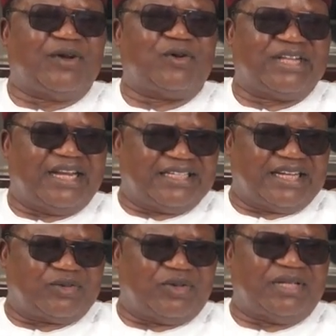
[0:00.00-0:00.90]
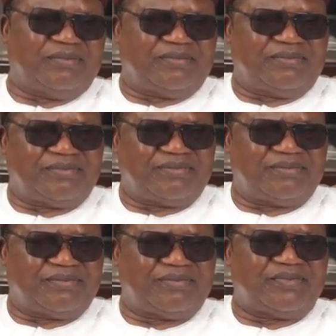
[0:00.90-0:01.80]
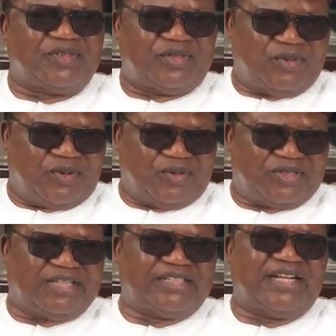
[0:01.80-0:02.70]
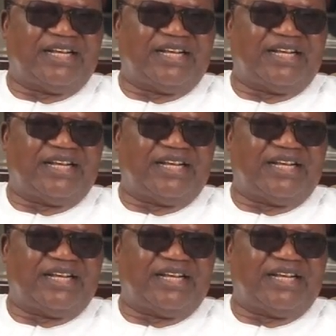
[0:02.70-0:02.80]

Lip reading: wrote a letter to him to contest the